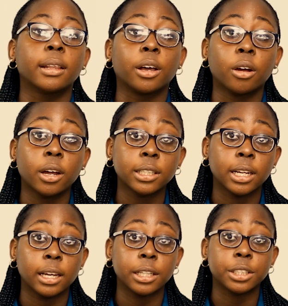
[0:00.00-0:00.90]
The Conrad
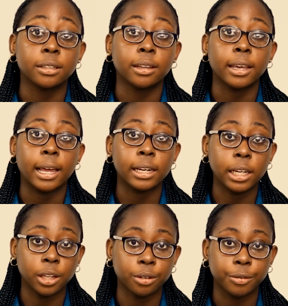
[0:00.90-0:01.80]
Challenge is a yearly
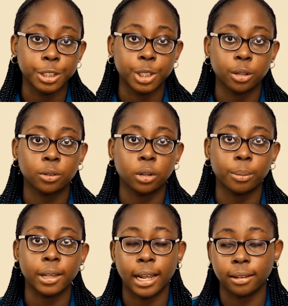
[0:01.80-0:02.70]
innovation
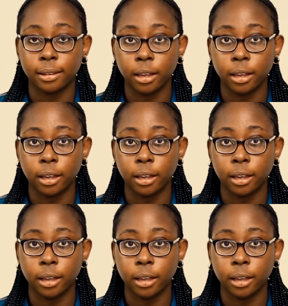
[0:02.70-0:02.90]
summit that